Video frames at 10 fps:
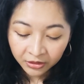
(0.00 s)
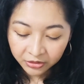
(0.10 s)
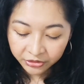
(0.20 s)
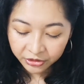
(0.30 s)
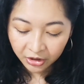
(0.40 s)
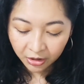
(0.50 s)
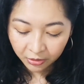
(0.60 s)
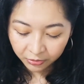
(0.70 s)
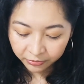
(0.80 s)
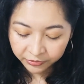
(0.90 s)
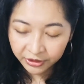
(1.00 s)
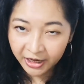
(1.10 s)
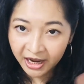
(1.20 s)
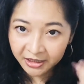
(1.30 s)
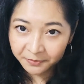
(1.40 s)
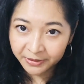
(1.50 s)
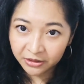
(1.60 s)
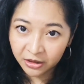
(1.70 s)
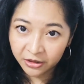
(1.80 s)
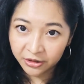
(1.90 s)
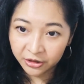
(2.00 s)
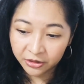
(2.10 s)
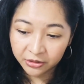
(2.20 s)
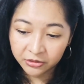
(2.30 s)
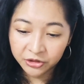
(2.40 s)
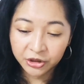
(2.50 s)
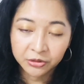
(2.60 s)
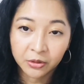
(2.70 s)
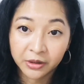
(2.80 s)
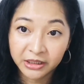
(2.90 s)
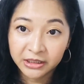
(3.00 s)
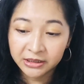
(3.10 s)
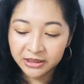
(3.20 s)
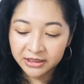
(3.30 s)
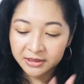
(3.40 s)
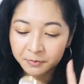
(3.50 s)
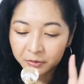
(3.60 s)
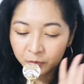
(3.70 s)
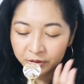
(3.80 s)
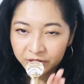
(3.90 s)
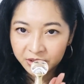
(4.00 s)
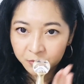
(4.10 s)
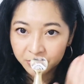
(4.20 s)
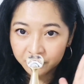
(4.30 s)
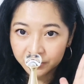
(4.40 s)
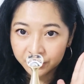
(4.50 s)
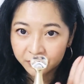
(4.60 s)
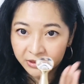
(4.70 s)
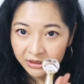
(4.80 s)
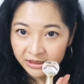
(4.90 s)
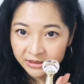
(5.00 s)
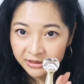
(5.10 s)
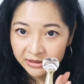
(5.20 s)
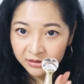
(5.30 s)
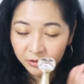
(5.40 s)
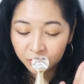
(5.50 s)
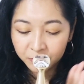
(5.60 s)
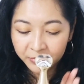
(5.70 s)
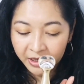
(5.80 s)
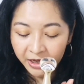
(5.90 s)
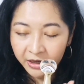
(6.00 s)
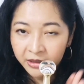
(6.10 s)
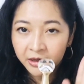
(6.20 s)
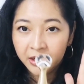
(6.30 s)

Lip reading: So there have been other J'adore EDTs, but when this one was released, Lumiere,